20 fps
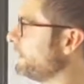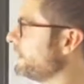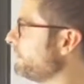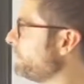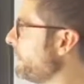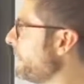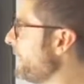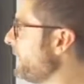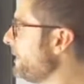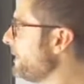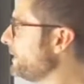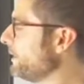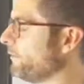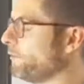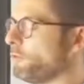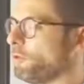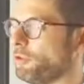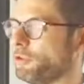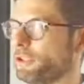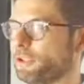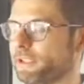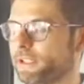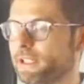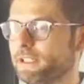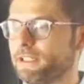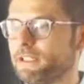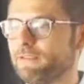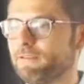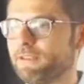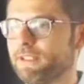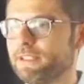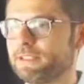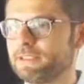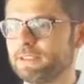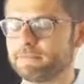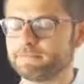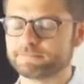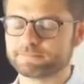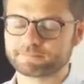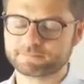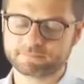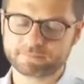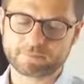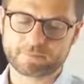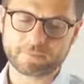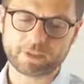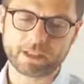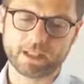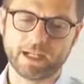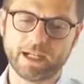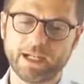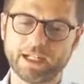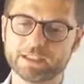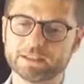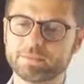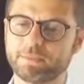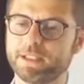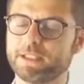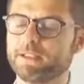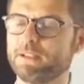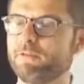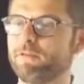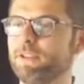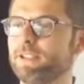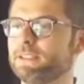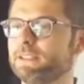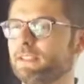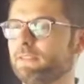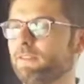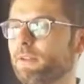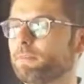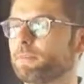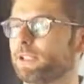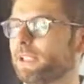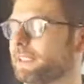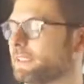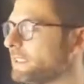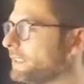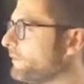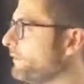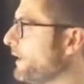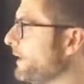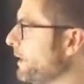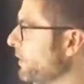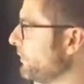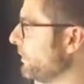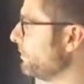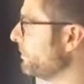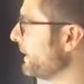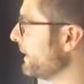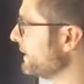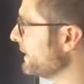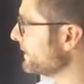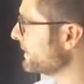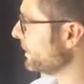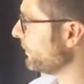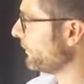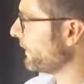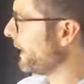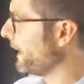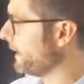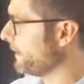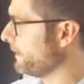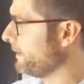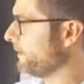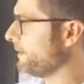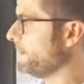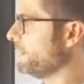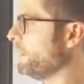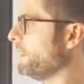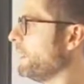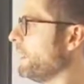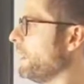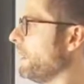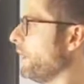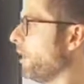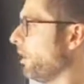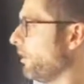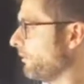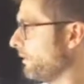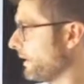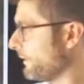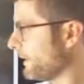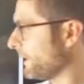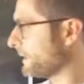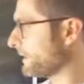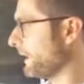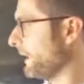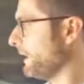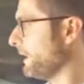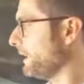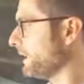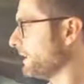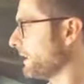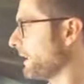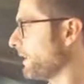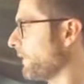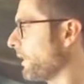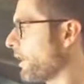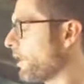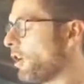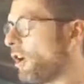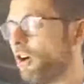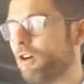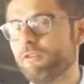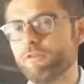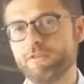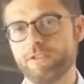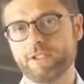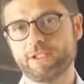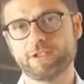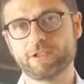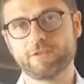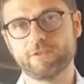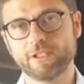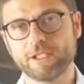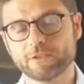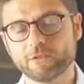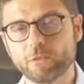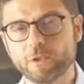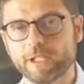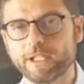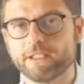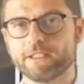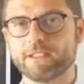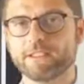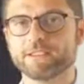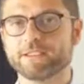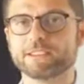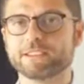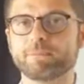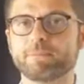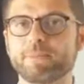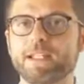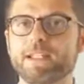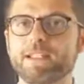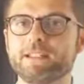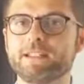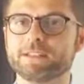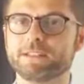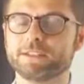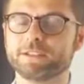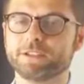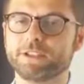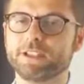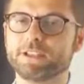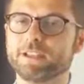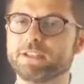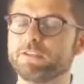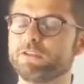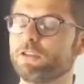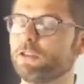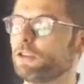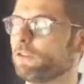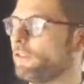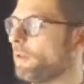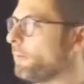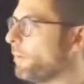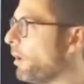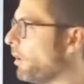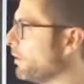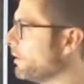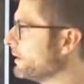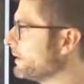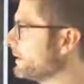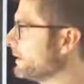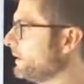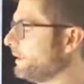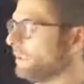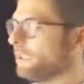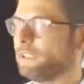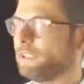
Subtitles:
the space for creating this aspect of the idea of the presence of God. On the other side, instead, the convent of La Tourette is a space created for the monks,